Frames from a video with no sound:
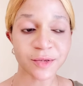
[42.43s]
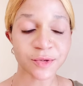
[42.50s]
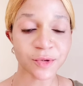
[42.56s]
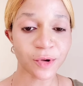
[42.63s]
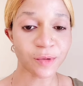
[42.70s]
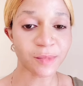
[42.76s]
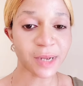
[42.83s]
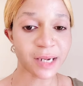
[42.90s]

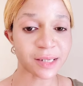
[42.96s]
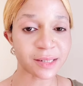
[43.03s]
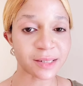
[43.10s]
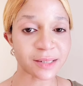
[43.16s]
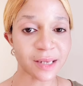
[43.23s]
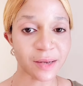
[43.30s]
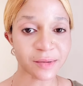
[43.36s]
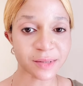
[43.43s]
To all my
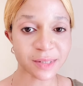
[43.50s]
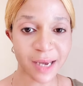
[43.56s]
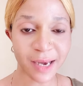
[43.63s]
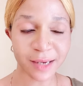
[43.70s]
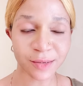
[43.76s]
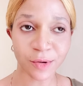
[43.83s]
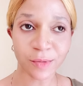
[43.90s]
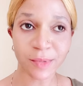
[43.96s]
ladies
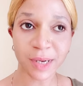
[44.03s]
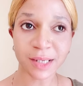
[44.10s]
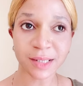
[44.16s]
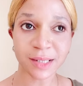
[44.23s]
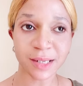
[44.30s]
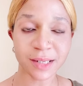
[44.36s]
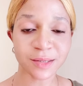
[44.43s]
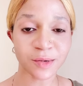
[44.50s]
outside, all my
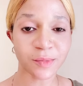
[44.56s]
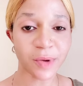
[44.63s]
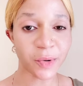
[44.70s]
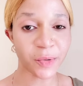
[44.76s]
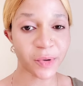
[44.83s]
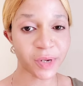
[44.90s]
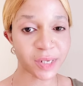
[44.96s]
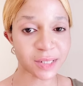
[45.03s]
ladies, all my
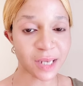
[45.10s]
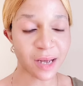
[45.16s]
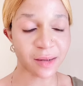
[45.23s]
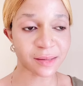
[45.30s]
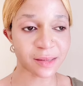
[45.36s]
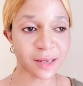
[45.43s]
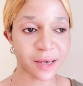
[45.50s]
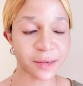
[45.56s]
queens
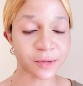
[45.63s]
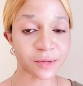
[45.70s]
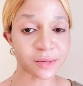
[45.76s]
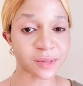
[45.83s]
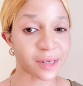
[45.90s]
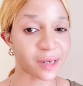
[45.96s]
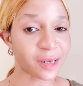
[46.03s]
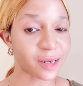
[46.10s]
out there,
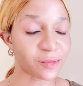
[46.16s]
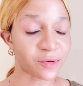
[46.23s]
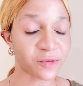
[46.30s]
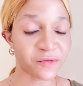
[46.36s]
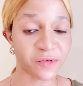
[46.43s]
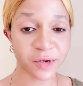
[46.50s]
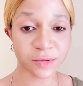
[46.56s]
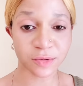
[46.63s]
don't take it.
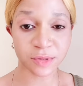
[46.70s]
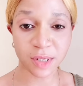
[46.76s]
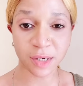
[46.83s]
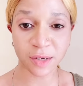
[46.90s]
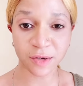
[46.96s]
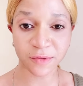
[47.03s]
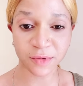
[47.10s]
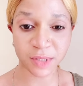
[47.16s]
Don't forget to take
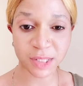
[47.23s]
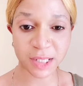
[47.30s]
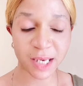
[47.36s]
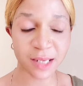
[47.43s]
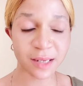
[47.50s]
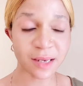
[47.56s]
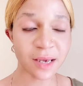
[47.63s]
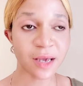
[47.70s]
care of your
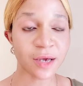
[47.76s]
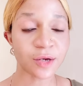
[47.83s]
skin.